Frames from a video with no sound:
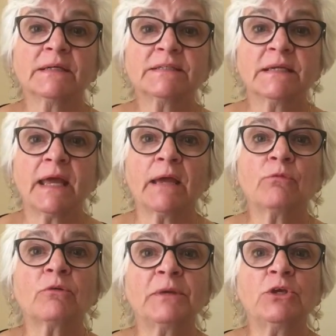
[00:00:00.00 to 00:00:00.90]
Today
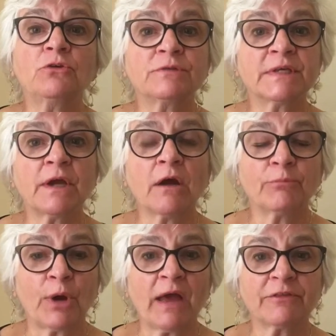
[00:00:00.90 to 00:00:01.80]
we'll be using our
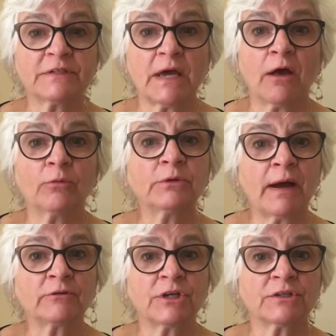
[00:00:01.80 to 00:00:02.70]
breath to help
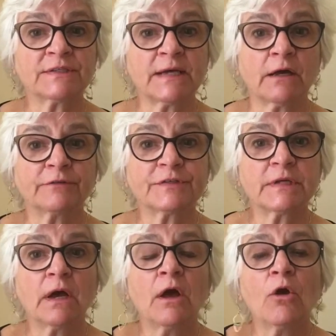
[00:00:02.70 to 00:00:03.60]
ground ourselves
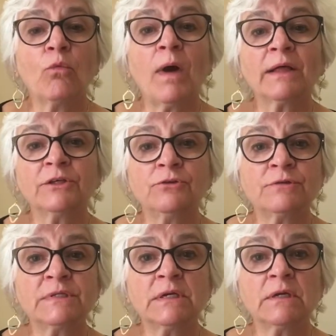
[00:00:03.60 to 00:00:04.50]
while
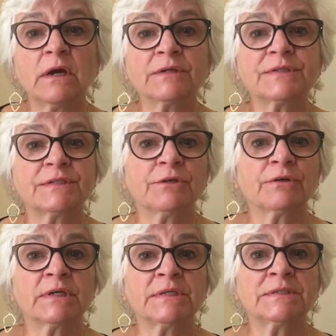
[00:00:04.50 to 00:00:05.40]
using a
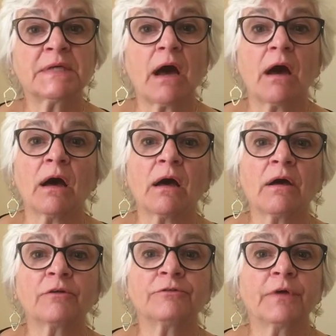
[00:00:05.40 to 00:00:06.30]
series
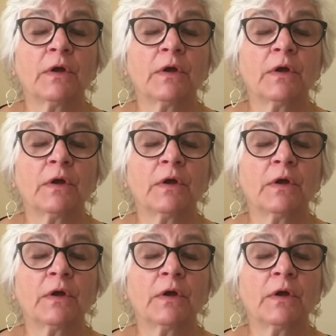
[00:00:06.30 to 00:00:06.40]
of